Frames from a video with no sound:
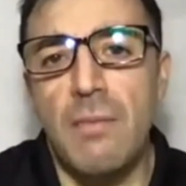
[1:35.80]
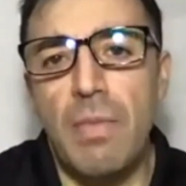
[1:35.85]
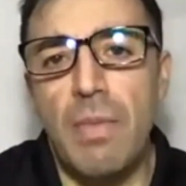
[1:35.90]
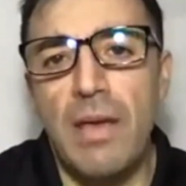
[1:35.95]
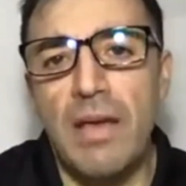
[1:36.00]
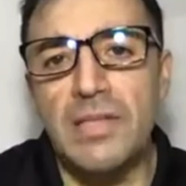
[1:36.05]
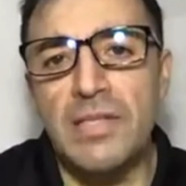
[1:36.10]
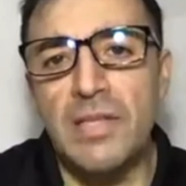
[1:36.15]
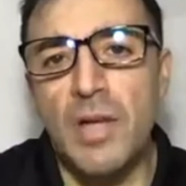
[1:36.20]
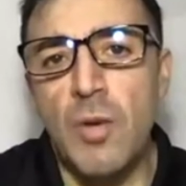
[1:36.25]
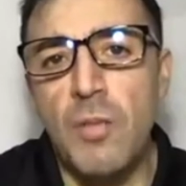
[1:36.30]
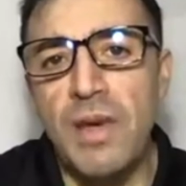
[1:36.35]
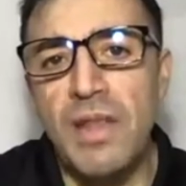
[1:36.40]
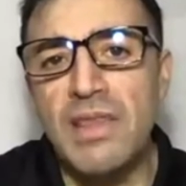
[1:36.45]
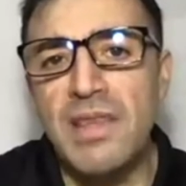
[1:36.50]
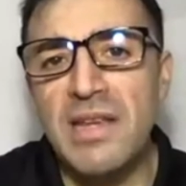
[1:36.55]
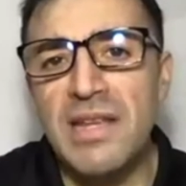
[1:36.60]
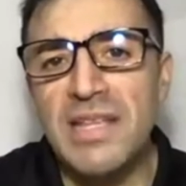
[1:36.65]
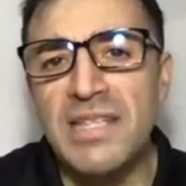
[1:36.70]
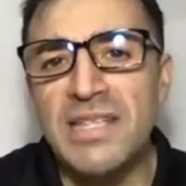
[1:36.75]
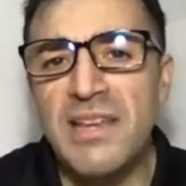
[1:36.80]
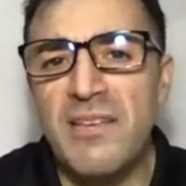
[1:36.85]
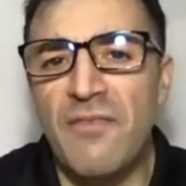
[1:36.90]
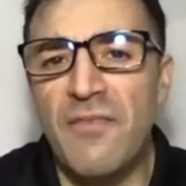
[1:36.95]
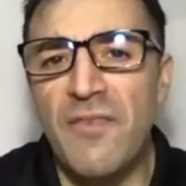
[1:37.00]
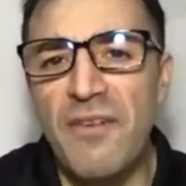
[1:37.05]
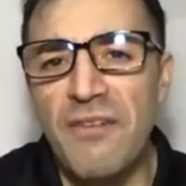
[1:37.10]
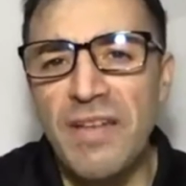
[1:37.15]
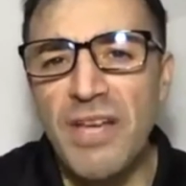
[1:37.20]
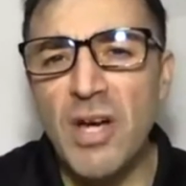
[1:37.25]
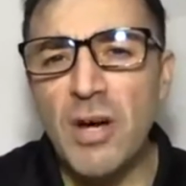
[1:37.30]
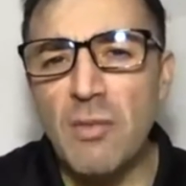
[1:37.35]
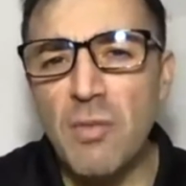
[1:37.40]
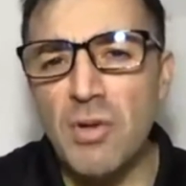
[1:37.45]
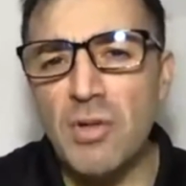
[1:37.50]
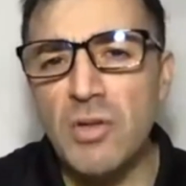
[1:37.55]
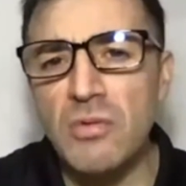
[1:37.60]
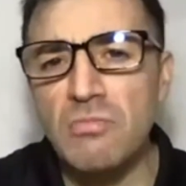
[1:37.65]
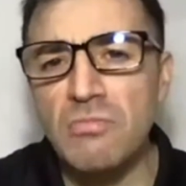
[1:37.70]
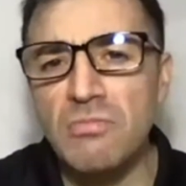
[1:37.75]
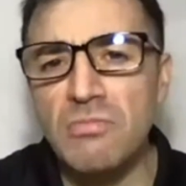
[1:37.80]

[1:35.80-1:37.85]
As commented, it's a very common